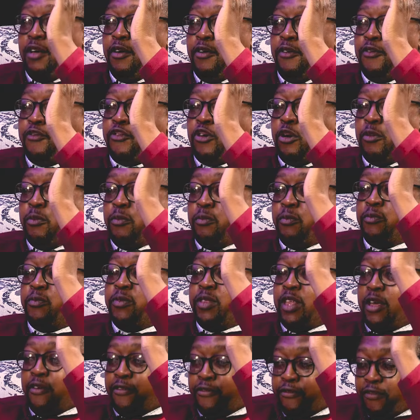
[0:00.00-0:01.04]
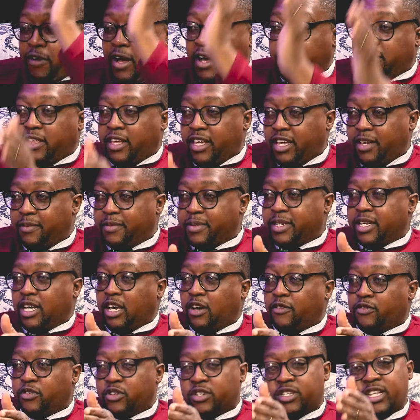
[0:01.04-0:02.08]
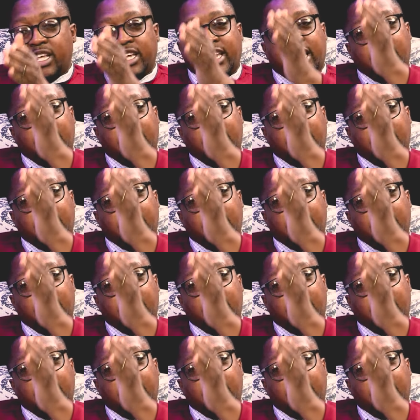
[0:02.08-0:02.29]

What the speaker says: from the Father himself to say,